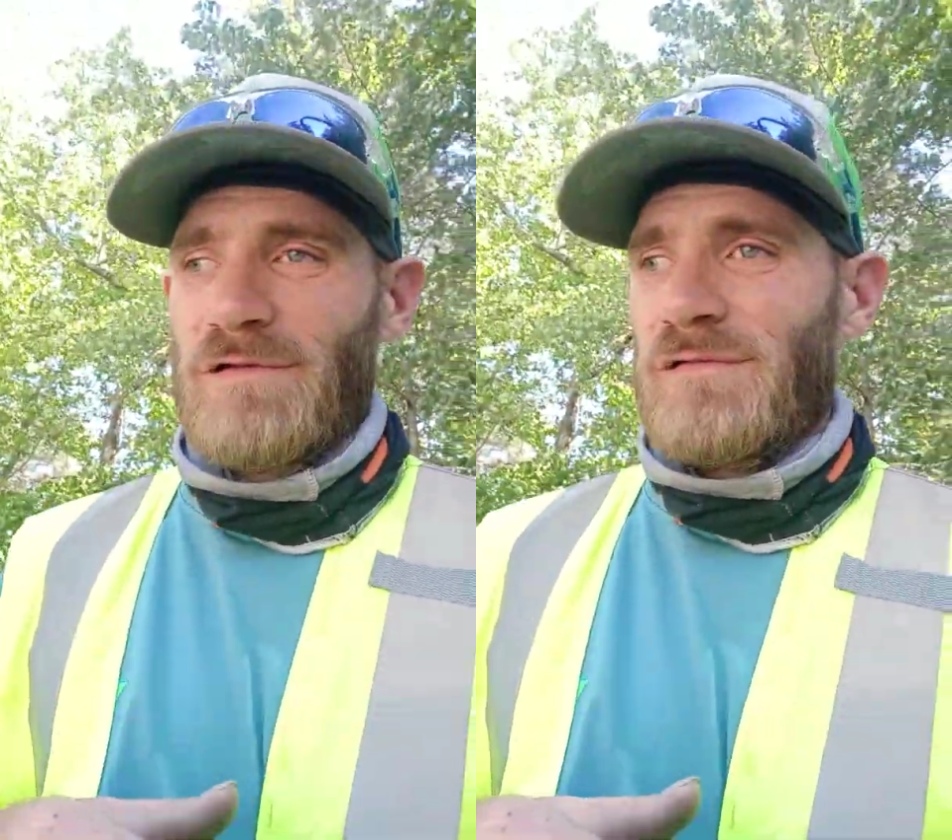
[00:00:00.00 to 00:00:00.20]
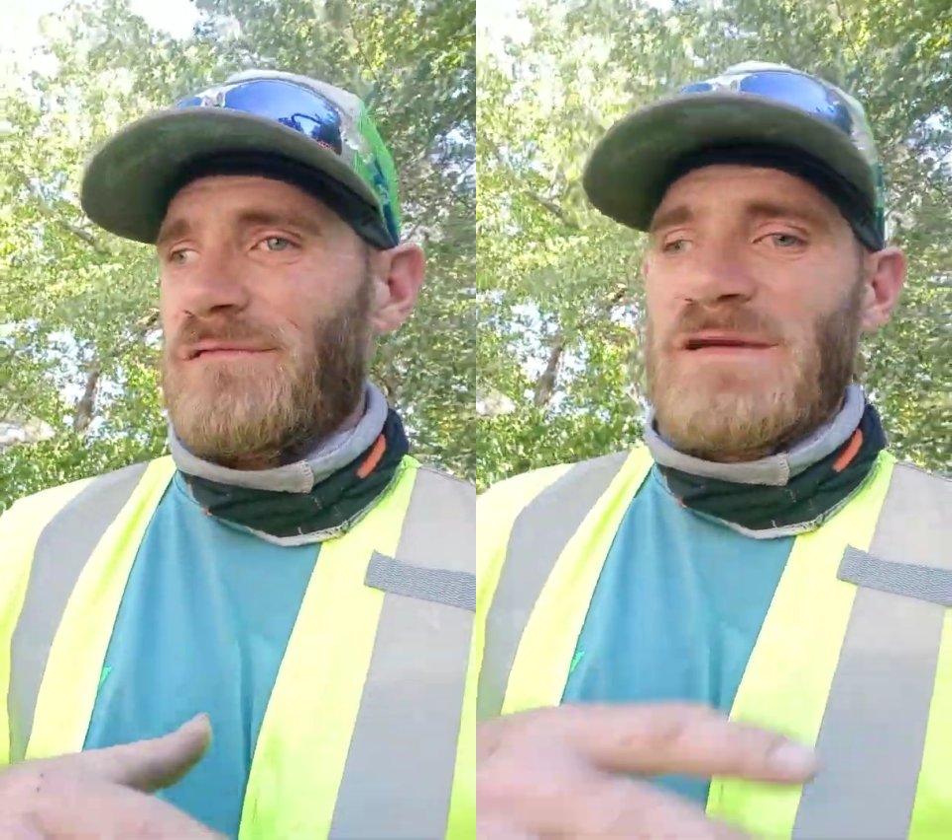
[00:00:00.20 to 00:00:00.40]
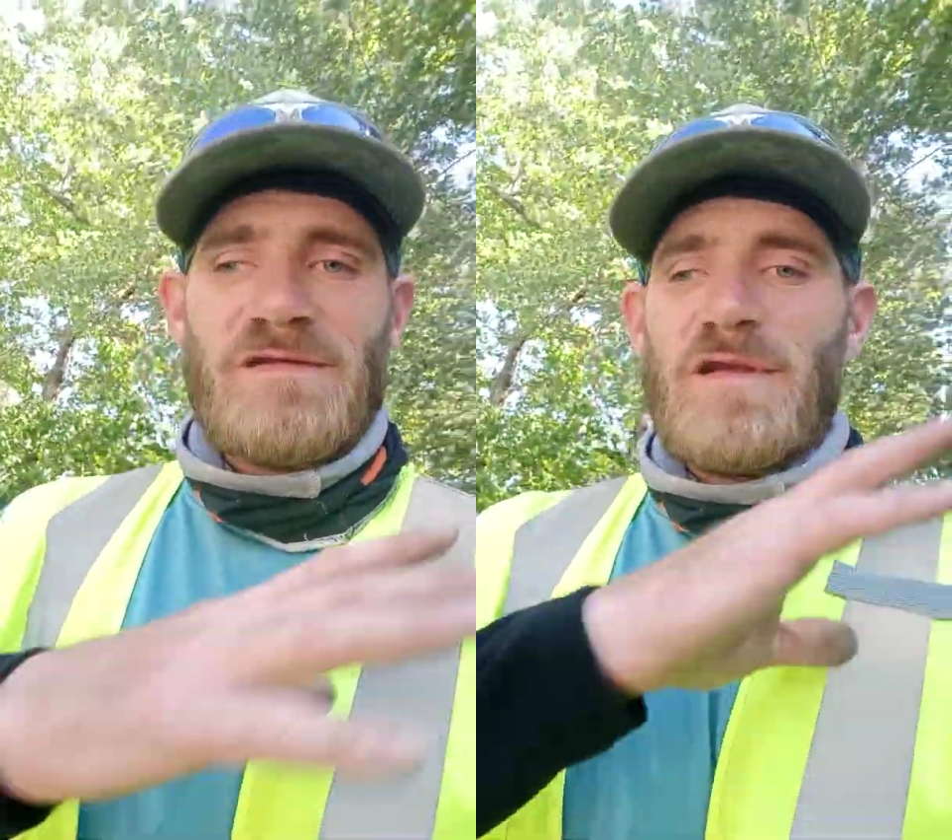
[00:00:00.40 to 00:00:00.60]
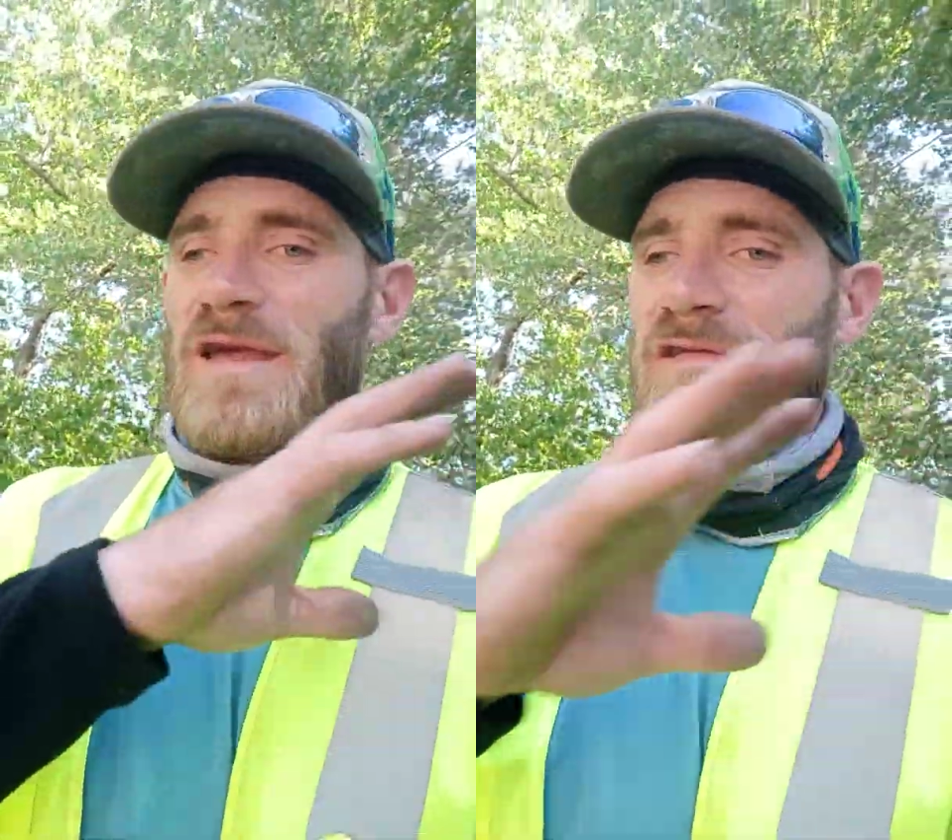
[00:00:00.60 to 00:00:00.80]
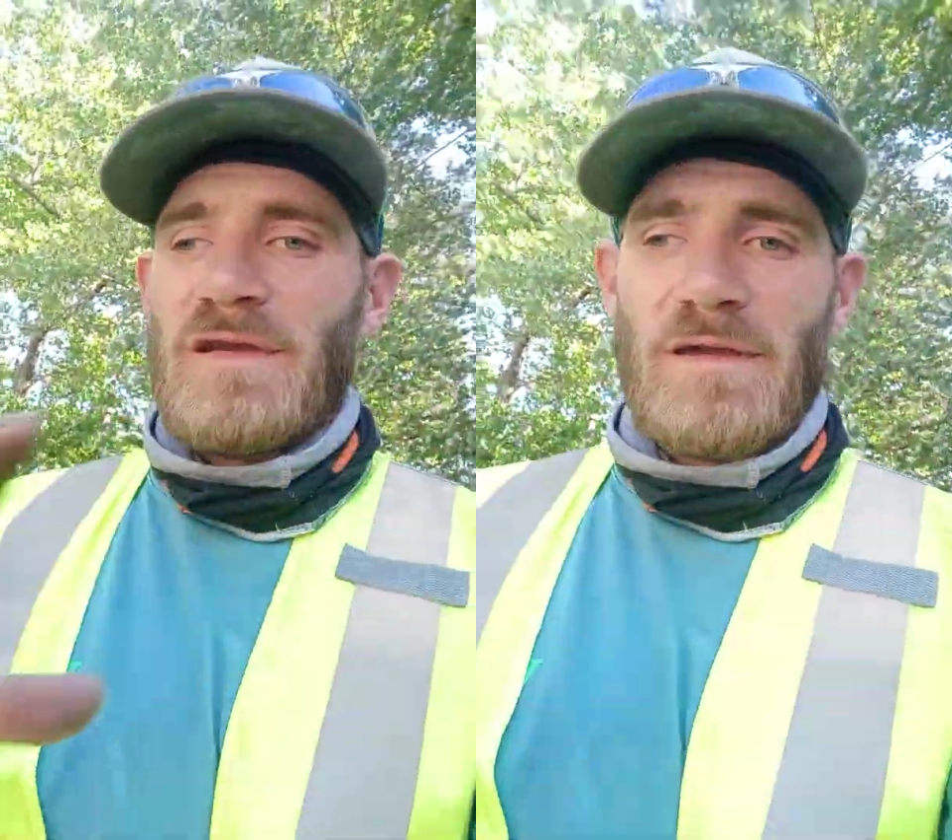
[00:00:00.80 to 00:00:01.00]
just
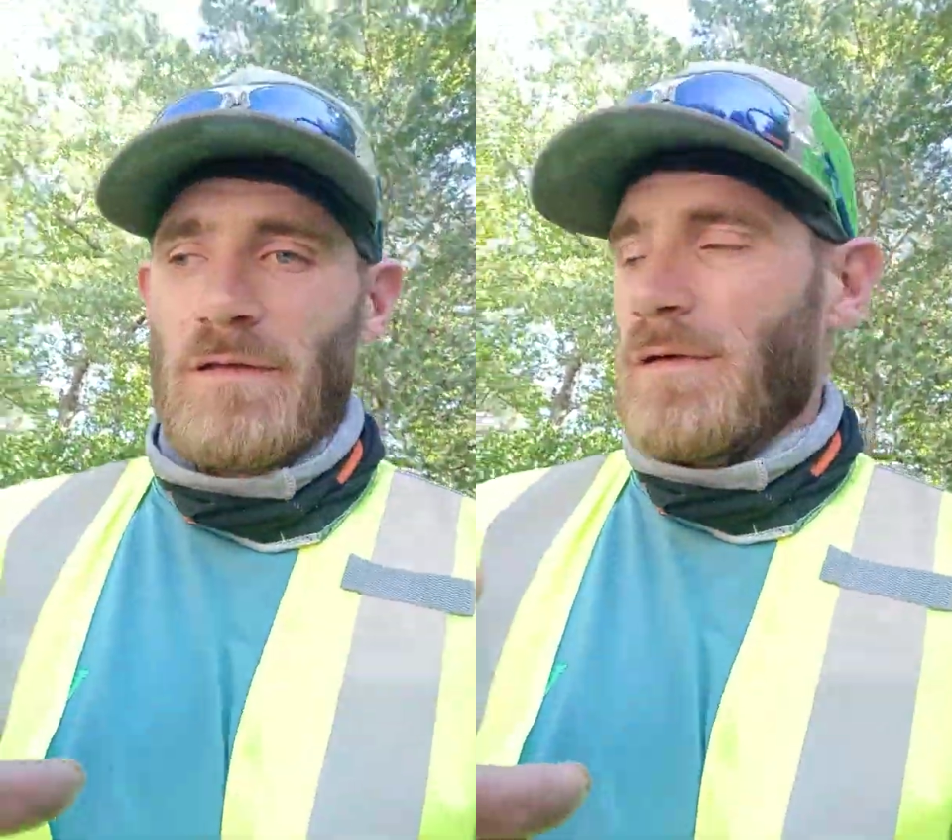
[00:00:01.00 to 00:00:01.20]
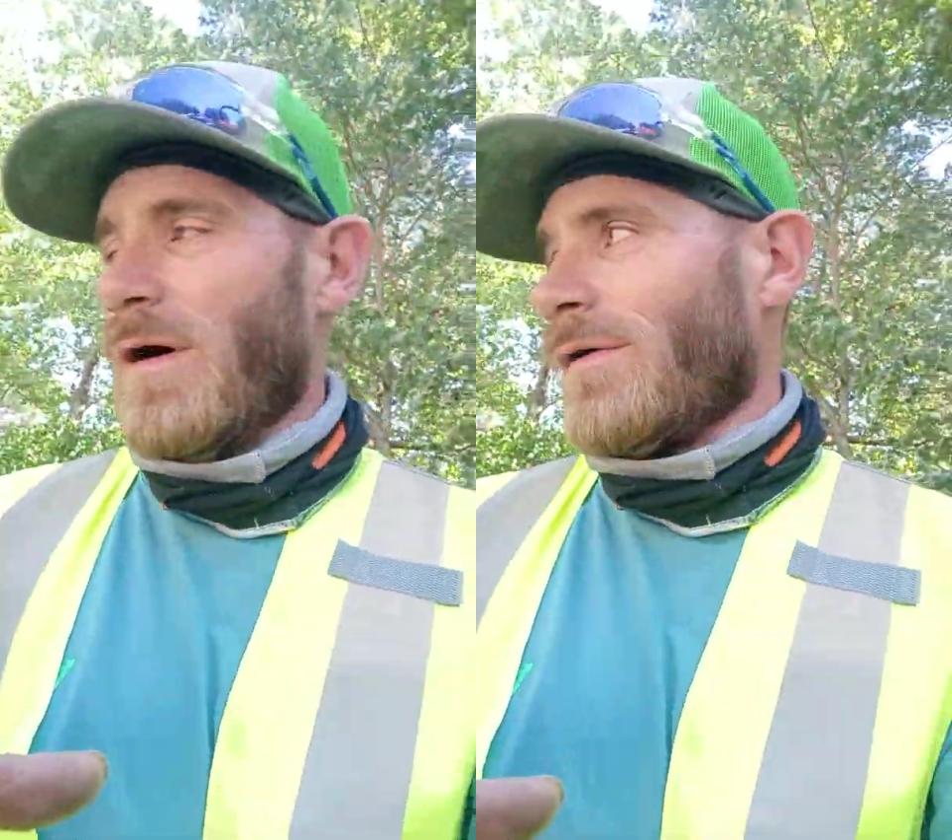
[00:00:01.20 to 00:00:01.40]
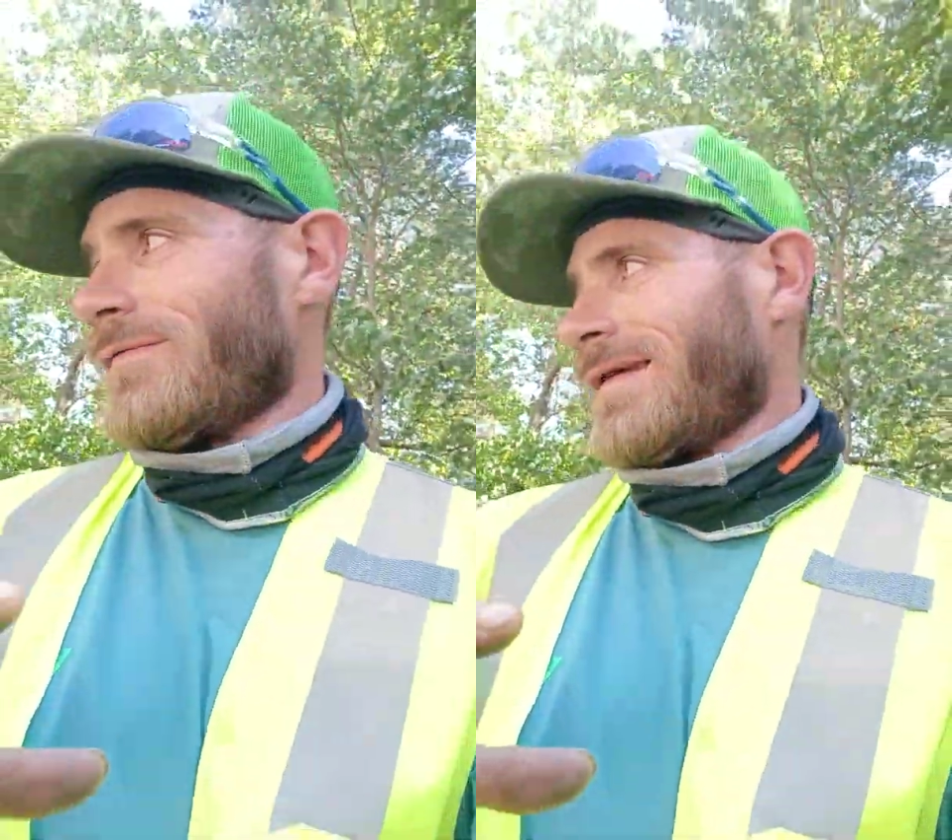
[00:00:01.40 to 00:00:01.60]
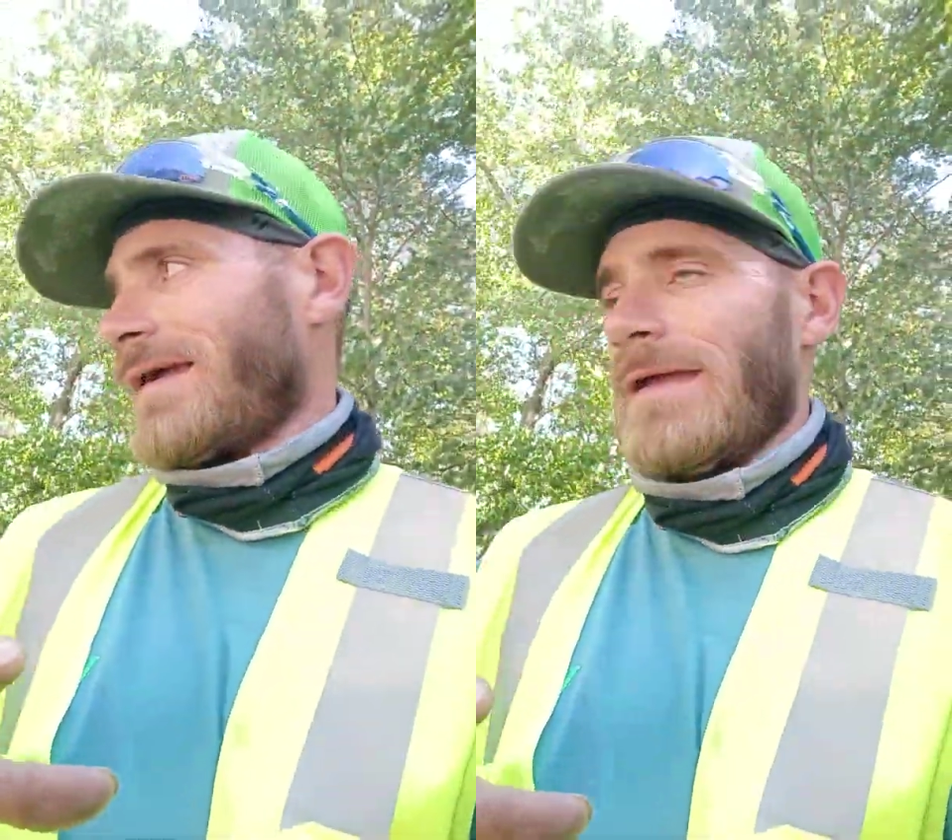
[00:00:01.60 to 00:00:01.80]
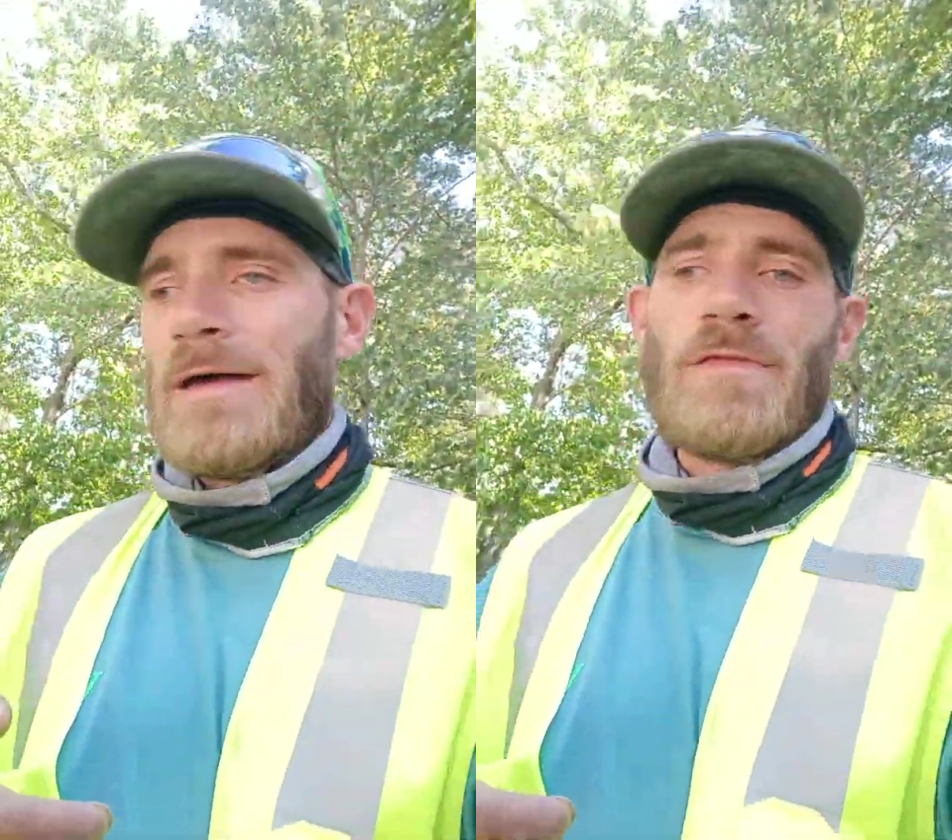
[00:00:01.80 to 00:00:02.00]
vegetation killer
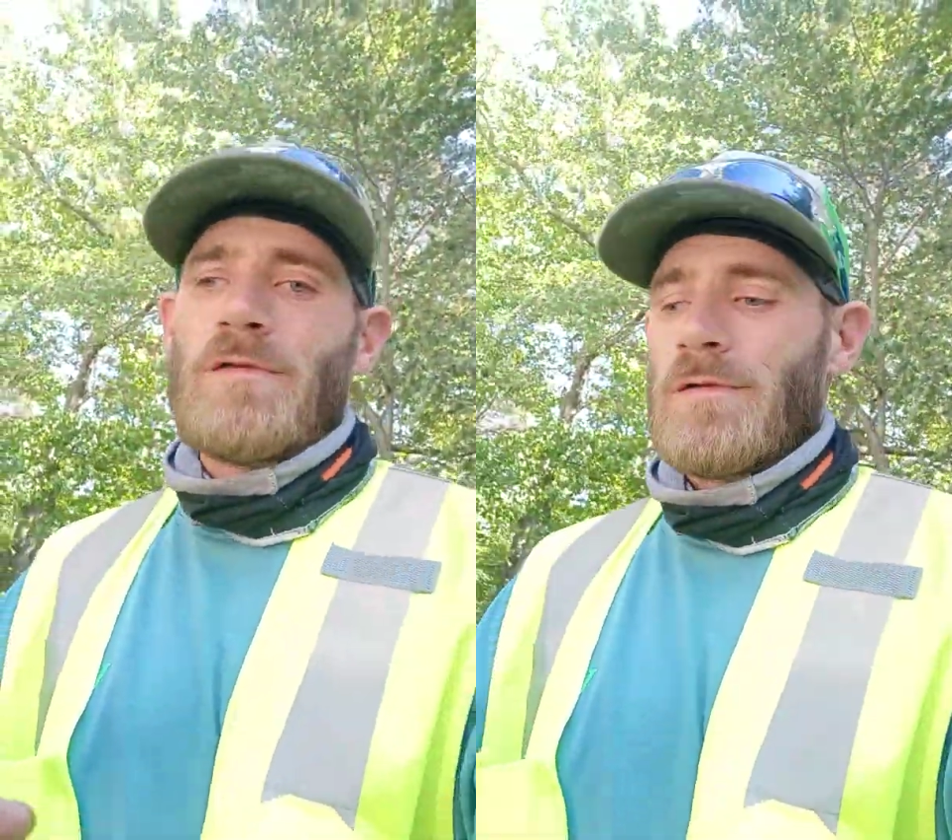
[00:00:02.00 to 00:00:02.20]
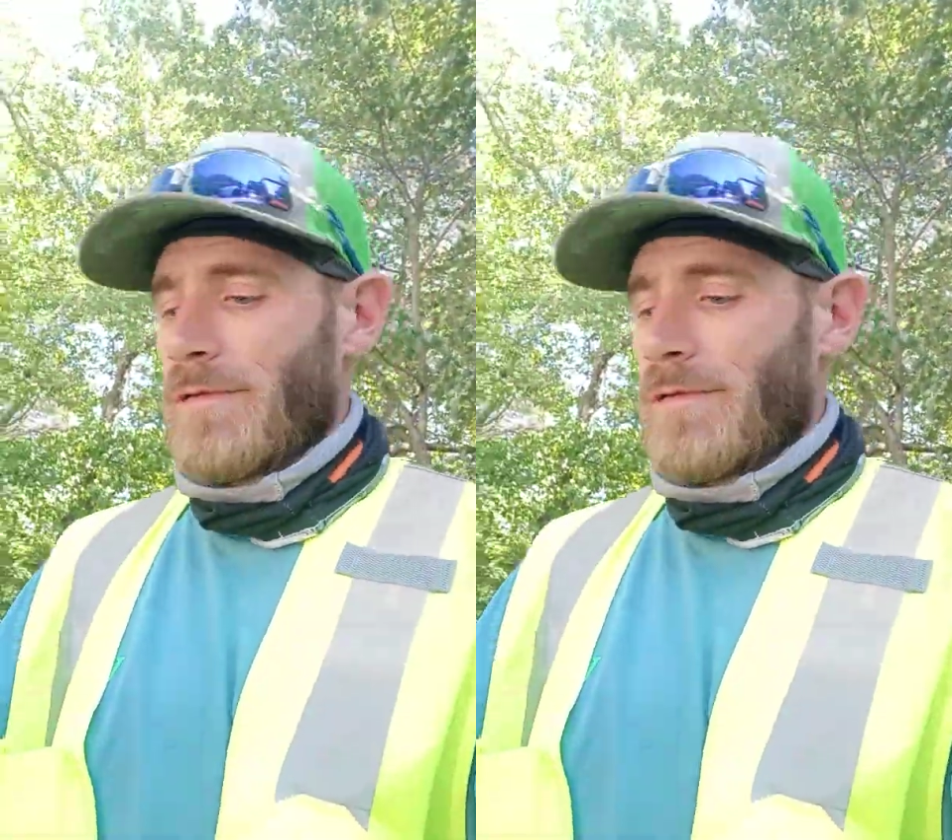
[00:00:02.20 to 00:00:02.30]
altogether.